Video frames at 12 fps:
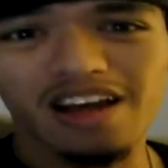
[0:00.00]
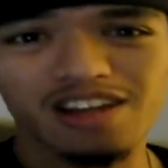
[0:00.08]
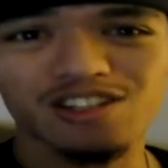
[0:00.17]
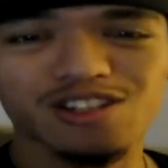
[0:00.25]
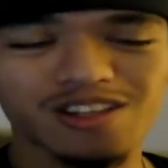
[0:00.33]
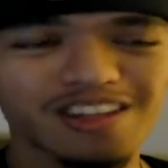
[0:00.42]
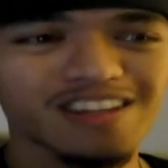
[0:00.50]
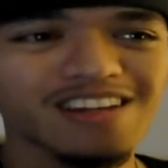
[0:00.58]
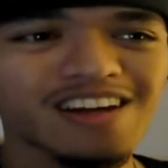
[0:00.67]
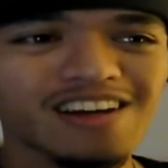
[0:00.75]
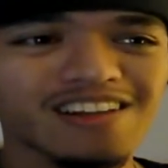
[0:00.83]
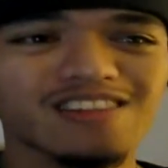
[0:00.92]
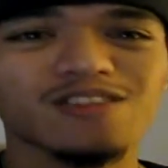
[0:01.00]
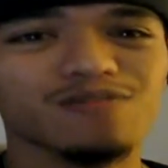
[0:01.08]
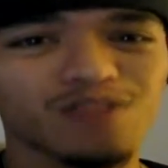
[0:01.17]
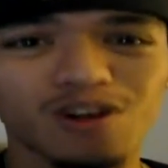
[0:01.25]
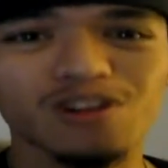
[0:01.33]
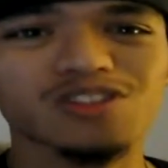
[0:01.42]
actually, that the
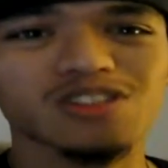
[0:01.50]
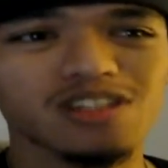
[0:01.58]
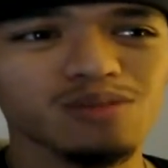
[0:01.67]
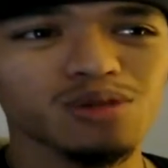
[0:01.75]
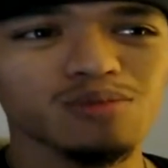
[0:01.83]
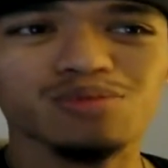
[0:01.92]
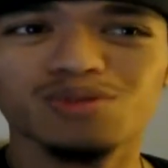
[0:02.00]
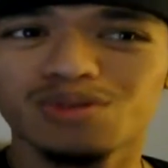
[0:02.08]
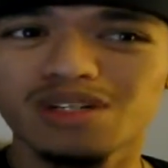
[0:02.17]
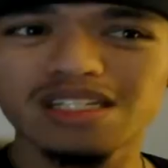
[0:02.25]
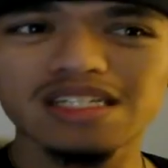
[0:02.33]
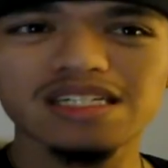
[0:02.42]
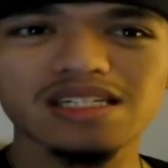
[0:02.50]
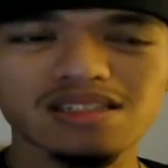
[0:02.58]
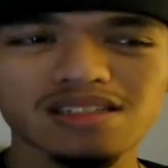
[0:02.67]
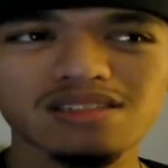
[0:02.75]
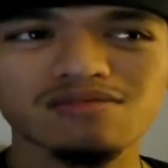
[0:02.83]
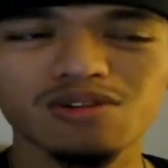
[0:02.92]
vlogs are going to be pretty,
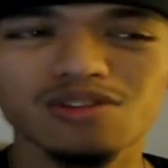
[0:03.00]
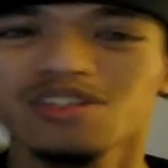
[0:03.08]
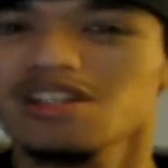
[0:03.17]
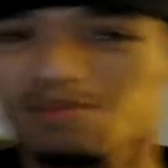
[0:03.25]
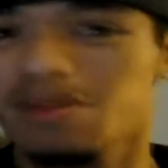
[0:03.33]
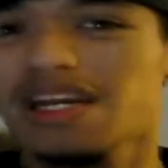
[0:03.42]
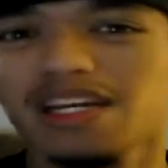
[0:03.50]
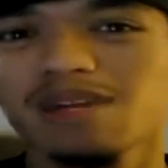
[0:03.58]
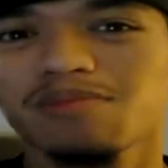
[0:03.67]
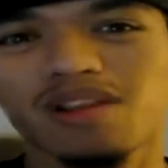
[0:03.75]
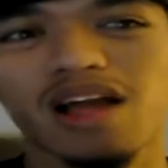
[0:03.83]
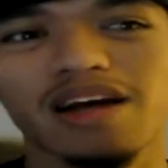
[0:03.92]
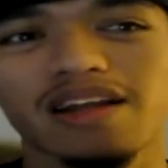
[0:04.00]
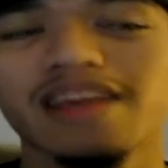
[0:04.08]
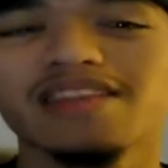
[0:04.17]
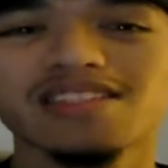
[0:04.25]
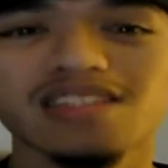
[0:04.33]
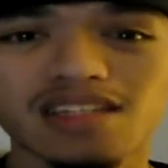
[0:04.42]
well, they're going to pick up a lot,
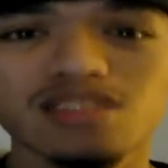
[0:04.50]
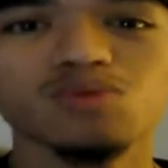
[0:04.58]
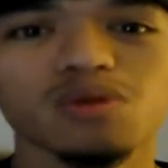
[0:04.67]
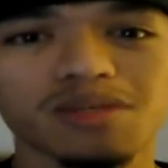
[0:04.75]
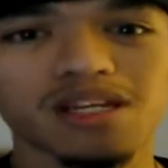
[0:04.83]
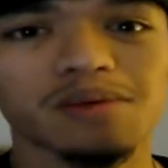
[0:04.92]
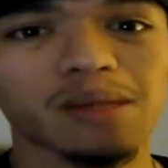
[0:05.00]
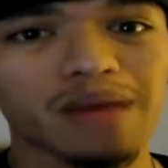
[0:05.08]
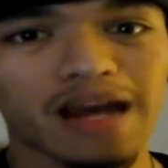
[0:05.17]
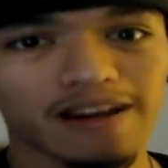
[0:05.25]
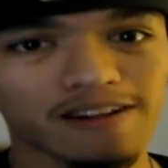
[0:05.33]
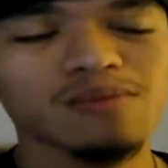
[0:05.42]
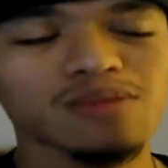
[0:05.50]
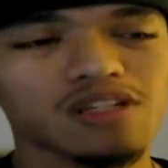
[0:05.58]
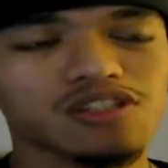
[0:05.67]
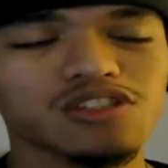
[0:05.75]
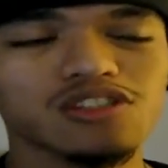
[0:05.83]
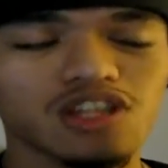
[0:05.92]
and the skits will be coming back,
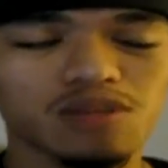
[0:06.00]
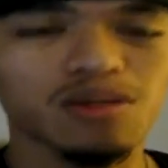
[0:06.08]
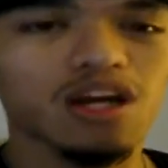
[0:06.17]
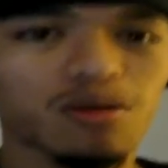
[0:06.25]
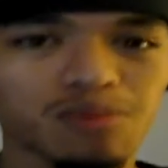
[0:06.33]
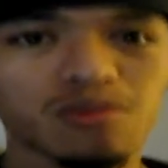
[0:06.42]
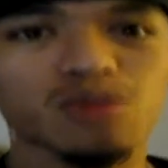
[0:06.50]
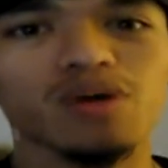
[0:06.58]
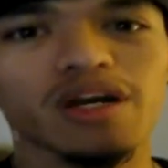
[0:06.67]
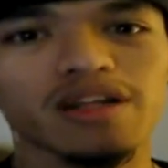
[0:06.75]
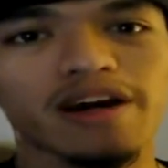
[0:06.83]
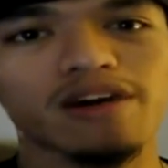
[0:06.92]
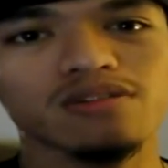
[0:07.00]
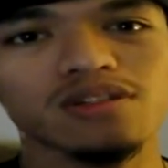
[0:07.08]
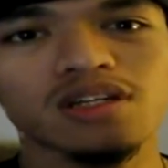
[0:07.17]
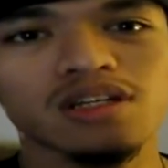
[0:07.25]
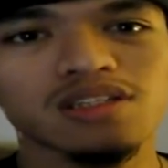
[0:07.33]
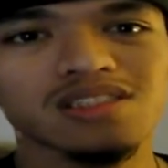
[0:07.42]
because she's going to be helping me write out
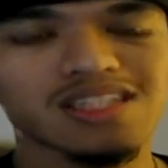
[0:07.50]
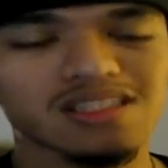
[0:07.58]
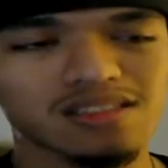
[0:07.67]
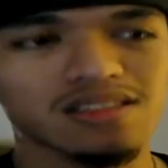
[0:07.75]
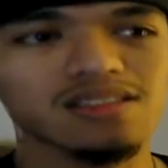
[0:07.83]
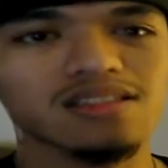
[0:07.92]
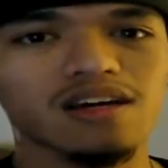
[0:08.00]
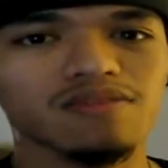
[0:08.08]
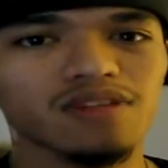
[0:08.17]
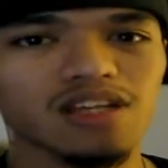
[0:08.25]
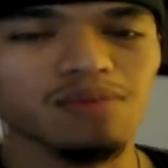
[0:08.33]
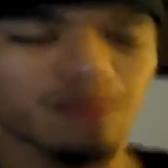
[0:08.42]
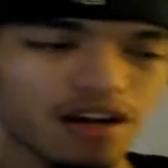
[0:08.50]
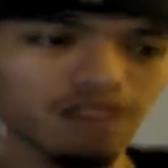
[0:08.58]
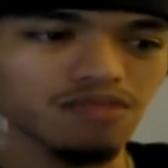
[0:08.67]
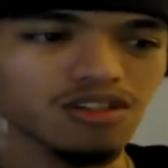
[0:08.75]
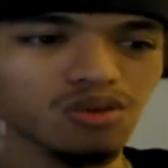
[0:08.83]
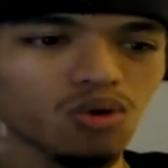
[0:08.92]
skits and stuff and get me out
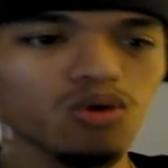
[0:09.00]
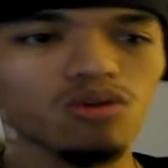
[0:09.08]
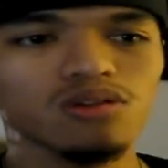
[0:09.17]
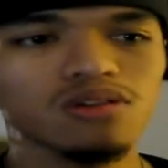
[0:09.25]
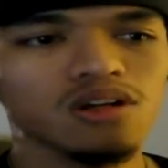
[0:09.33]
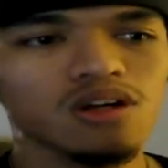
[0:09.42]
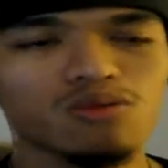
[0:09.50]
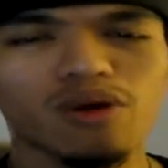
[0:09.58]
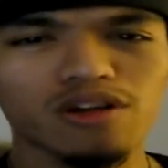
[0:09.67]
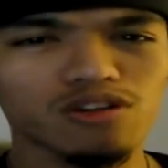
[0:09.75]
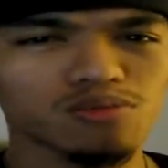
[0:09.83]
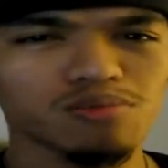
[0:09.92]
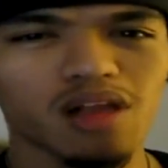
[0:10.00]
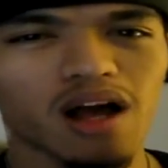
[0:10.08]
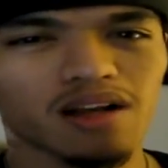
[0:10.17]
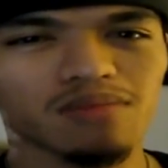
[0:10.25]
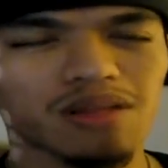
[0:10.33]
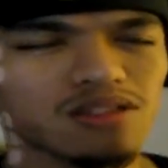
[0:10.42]
of this hole writer's
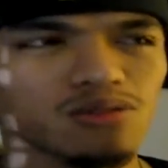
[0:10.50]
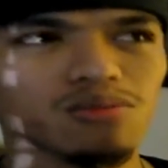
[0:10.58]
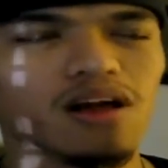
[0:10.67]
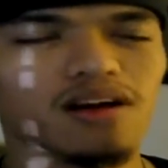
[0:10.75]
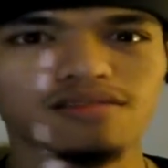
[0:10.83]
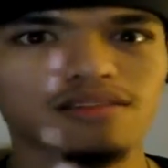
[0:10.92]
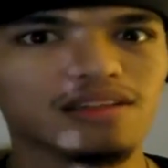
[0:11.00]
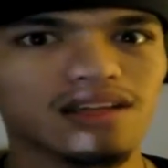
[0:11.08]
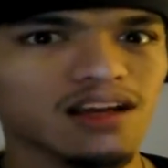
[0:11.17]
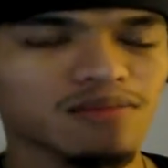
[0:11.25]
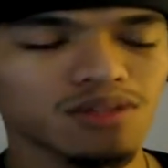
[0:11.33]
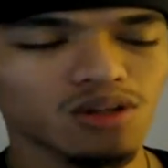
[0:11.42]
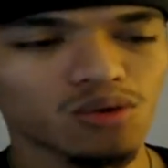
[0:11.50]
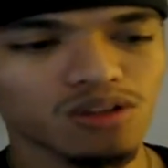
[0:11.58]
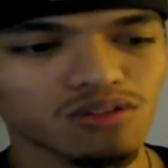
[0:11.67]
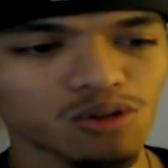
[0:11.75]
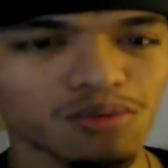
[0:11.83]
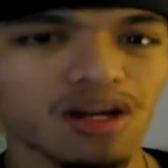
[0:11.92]
block, mental block thing that I've been going
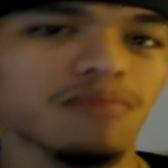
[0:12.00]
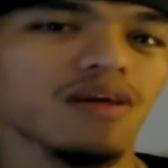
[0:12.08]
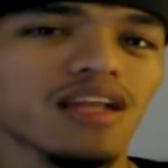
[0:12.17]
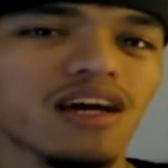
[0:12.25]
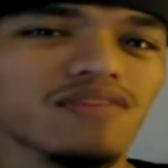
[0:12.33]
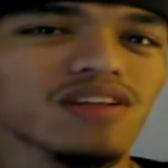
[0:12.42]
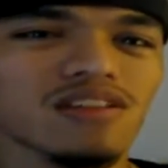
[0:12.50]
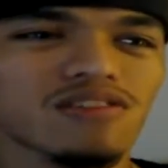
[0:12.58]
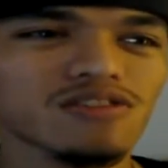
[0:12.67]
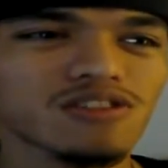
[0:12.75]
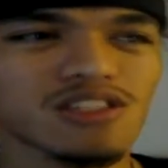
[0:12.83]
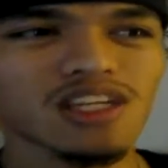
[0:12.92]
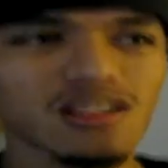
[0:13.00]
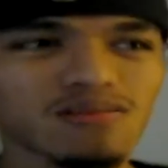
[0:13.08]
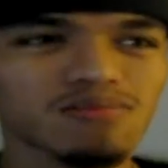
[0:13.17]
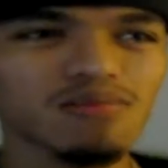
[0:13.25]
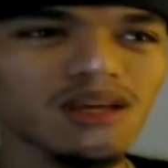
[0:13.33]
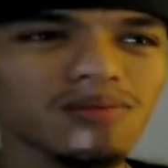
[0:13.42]
through. But I might have another
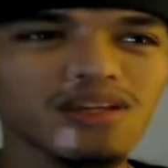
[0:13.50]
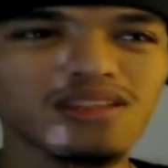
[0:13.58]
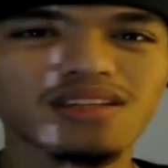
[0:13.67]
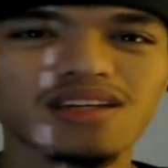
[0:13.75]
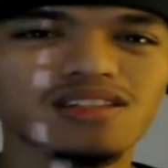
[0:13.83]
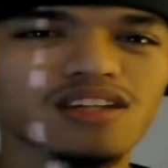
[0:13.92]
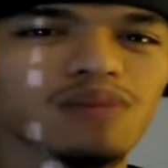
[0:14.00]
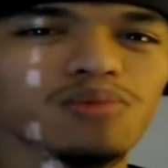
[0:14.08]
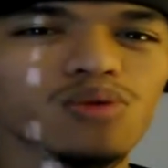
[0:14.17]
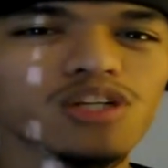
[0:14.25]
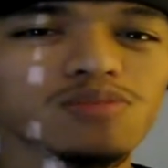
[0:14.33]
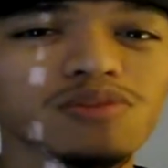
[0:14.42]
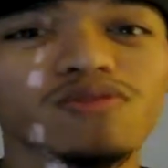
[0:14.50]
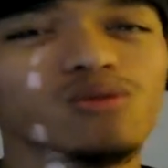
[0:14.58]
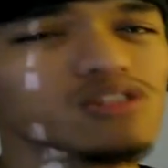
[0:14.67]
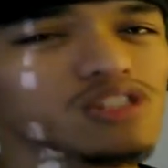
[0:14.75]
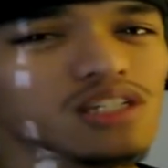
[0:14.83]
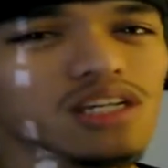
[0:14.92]
skit maybe in the next couple weeks
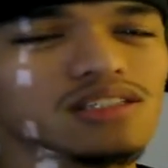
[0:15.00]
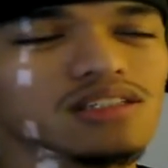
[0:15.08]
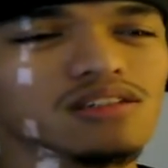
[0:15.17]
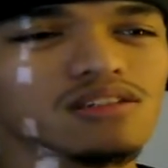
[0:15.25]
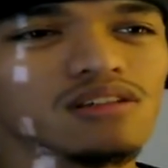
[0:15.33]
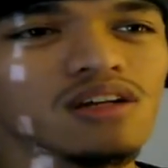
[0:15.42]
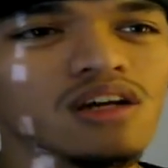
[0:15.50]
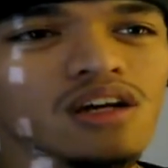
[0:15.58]
before she gets here.